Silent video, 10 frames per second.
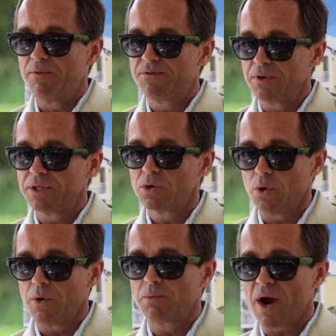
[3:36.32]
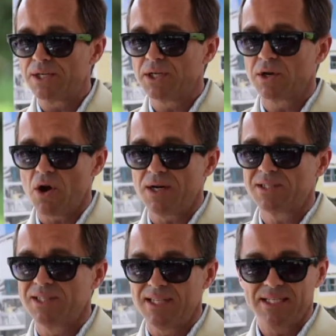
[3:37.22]
for the total project
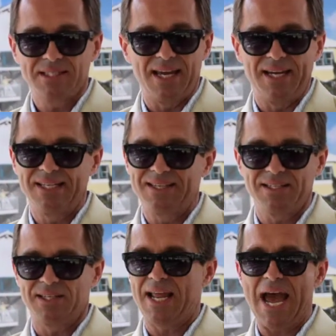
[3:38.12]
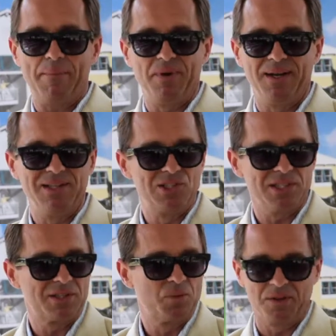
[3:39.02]
cost in this, and it doesn't happen
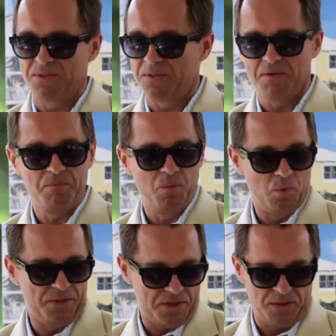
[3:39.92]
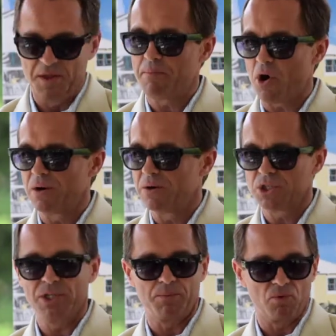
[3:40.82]
just within the
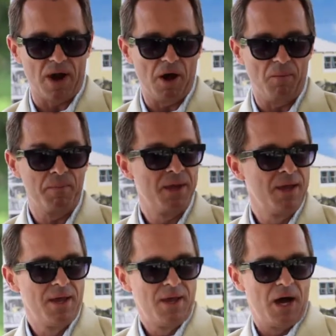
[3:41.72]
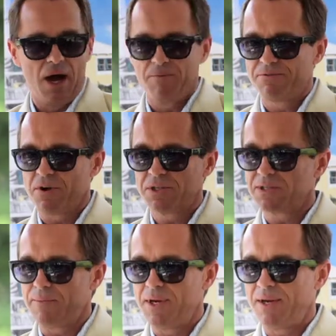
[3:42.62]
partnership realm.
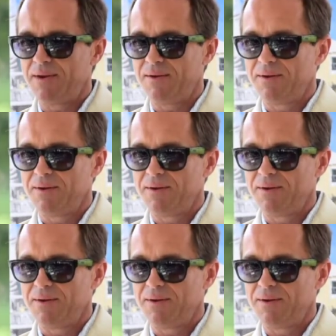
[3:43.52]
First, let me